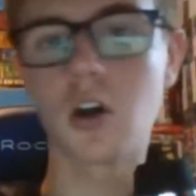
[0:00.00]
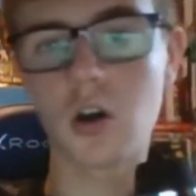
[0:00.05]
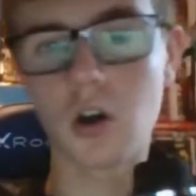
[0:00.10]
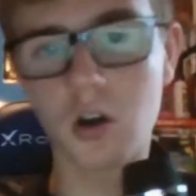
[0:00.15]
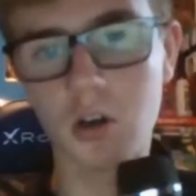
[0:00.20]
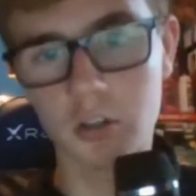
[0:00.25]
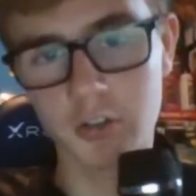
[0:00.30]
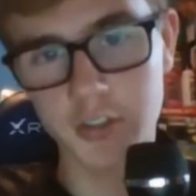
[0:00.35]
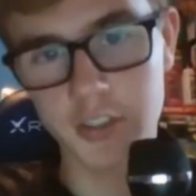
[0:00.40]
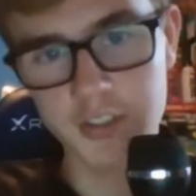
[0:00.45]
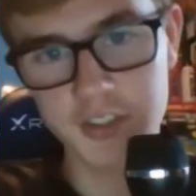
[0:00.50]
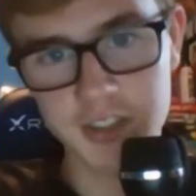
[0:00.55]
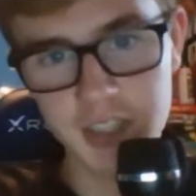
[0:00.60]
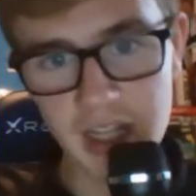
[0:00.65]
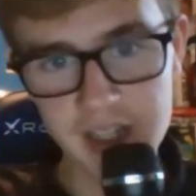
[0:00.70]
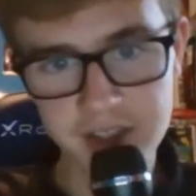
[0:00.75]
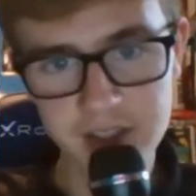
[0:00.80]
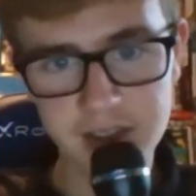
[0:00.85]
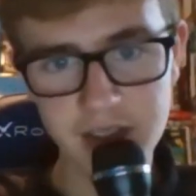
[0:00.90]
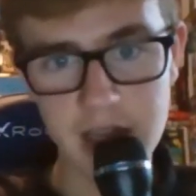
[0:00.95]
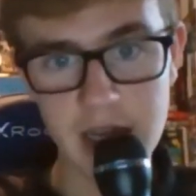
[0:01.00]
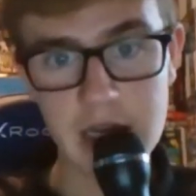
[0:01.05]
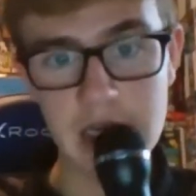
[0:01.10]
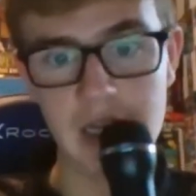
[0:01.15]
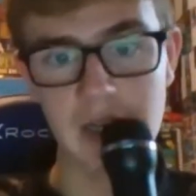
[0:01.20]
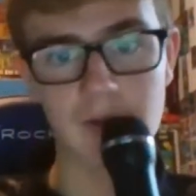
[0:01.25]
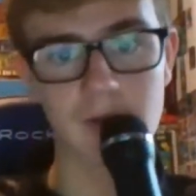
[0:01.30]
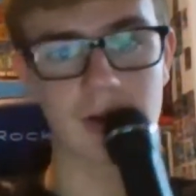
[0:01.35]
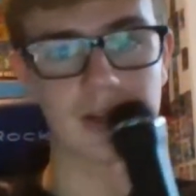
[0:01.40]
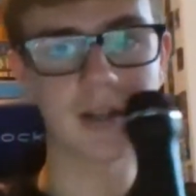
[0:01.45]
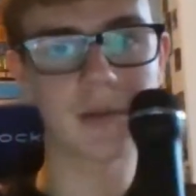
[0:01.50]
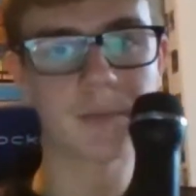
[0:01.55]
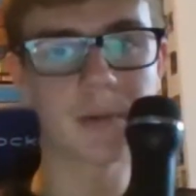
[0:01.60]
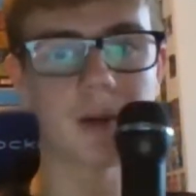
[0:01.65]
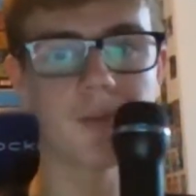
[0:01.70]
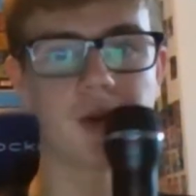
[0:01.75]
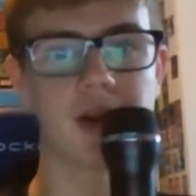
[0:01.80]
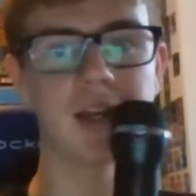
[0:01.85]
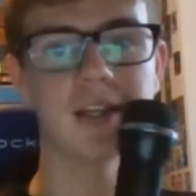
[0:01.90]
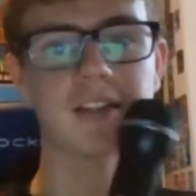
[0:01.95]
on Saturday when the
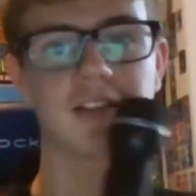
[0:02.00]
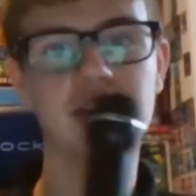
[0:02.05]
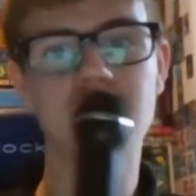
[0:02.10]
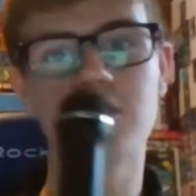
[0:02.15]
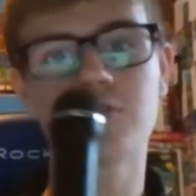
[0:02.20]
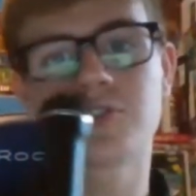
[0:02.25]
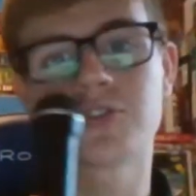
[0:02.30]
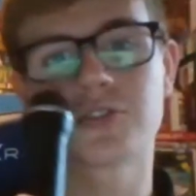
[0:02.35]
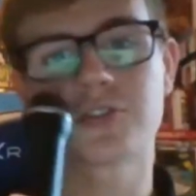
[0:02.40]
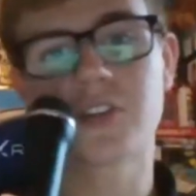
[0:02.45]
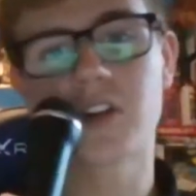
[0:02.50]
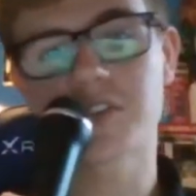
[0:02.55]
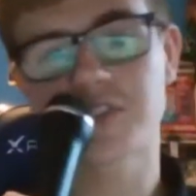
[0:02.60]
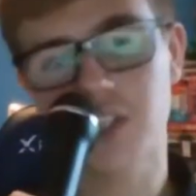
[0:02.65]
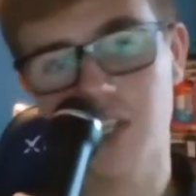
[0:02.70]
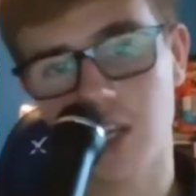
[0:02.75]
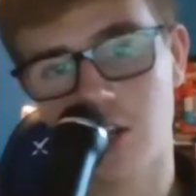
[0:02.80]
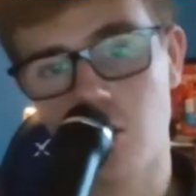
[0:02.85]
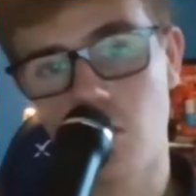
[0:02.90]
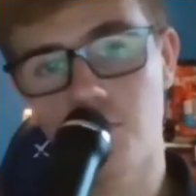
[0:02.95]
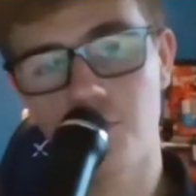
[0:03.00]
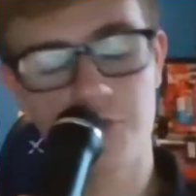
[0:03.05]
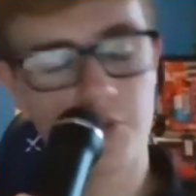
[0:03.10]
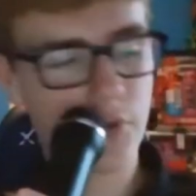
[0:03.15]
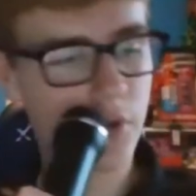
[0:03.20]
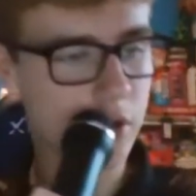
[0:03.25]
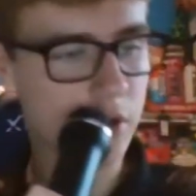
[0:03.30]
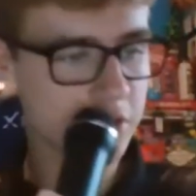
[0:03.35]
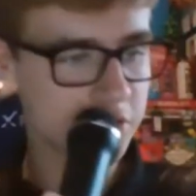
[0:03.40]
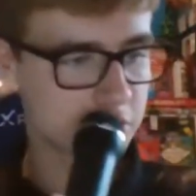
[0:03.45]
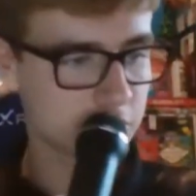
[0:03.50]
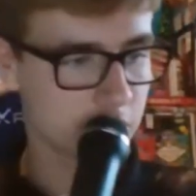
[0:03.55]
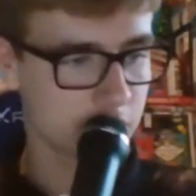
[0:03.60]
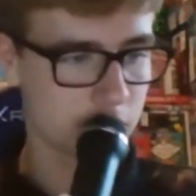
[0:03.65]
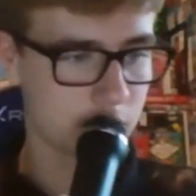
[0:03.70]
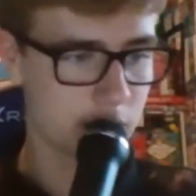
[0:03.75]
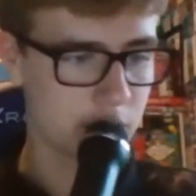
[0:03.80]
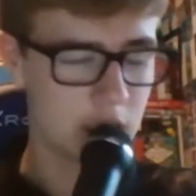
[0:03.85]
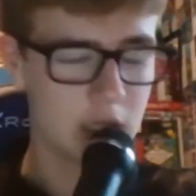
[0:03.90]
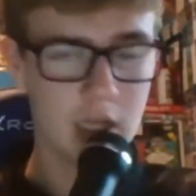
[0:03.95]
Premier League season does kick off for
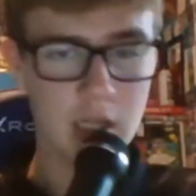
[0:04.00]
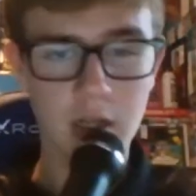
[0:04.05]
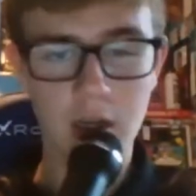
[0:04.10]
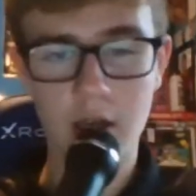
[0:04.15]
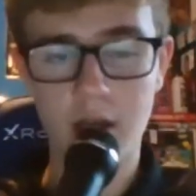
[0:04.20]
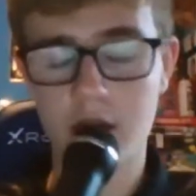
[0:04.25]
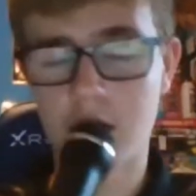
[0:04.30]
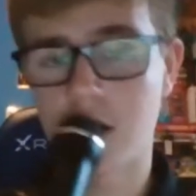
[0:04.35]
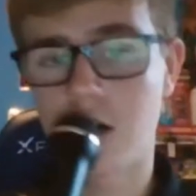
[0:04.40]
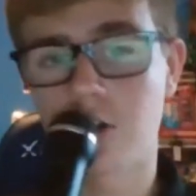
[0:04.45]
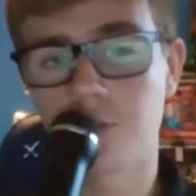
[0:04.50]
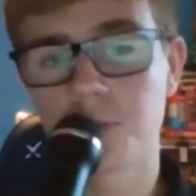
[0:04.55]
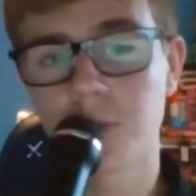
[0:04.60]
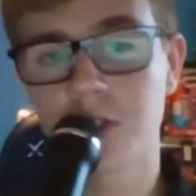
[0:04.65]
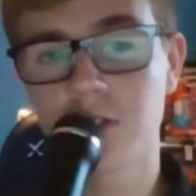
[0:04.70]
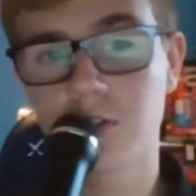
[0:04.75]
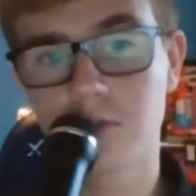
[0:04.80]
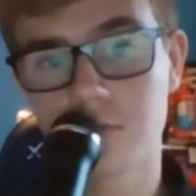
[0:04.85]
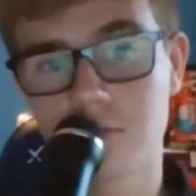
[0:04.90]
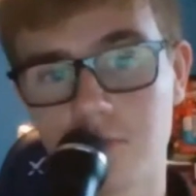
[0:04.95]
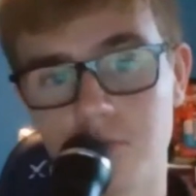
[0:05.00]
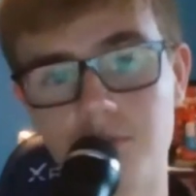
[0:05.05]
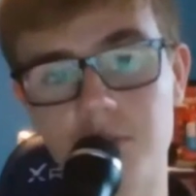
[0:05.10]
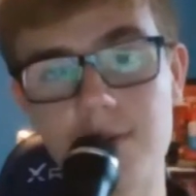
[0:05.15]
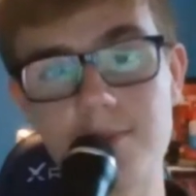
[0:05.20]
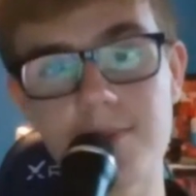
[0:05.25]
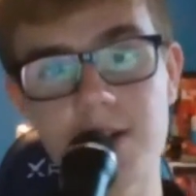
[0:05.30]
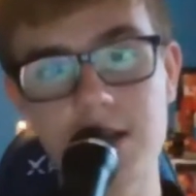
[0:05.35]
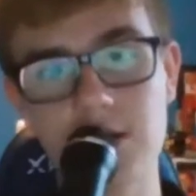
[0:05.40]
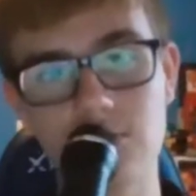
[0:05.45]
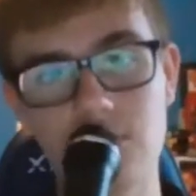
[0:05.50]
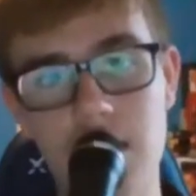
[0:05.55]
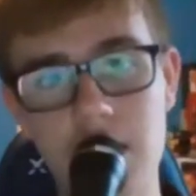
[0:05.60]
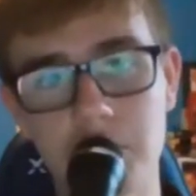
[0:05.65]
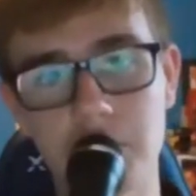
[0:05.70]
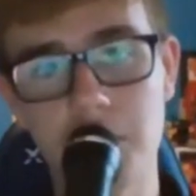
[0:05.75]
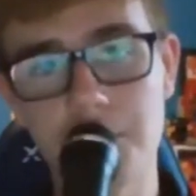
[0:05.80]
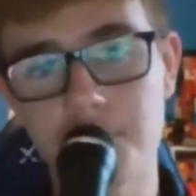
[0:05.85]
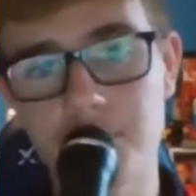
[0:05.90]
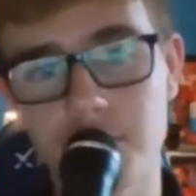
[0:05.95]
Arsenal. I'll be doing Premier League
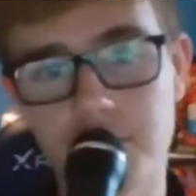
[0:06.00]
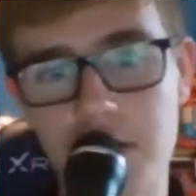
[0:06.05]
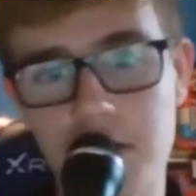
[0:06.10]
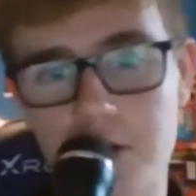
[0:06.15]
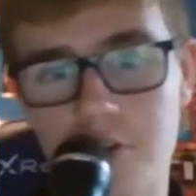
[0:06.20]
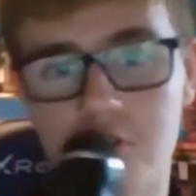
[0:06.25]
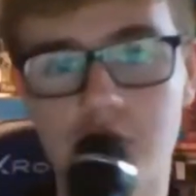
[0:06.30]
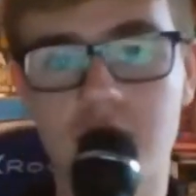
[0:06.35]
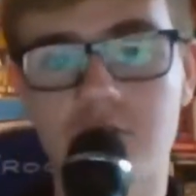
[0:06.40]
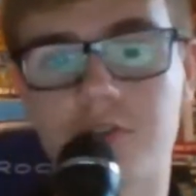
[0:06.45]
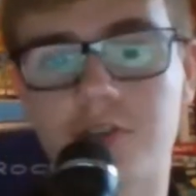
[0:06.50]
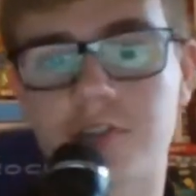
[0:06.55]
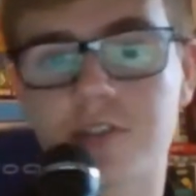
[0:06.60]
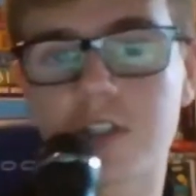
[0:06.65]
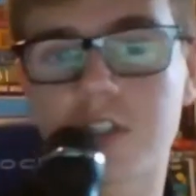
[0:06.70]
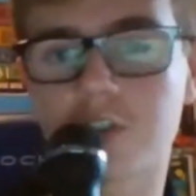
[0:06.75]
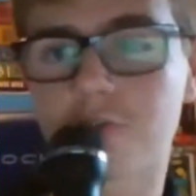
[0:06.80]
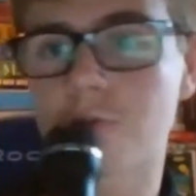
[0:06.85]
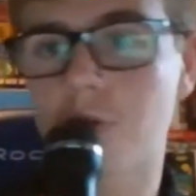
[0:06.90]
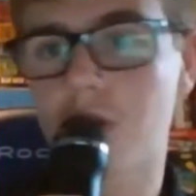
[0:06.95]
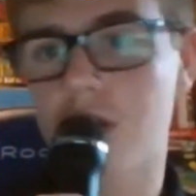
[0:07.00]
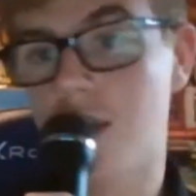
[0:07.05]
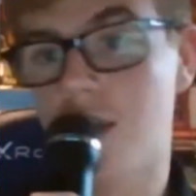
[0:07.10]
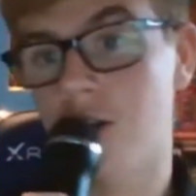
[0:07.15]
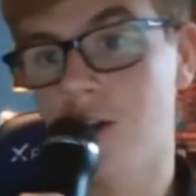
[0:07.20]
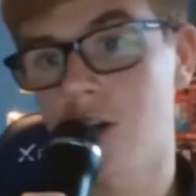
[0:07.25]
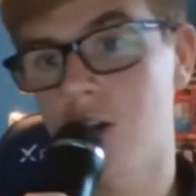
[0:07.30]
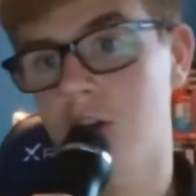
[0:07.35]
Round 1 predictions this week.